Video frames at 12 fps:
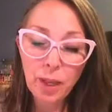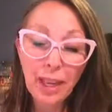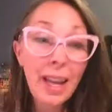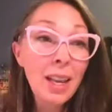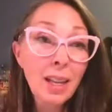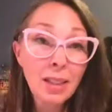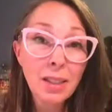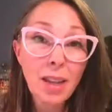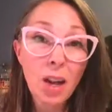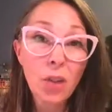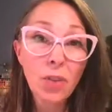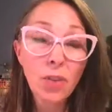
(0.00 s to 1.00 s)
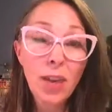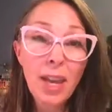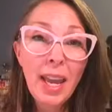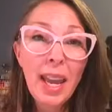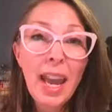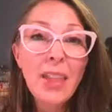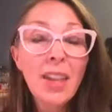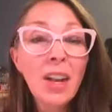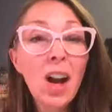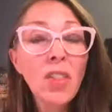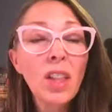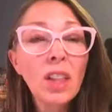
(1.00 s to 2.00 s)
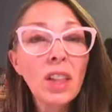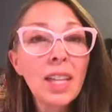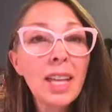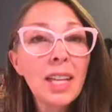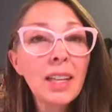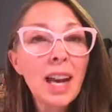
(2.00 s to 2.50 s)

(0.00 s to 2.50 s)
cake itself, and then on the lid,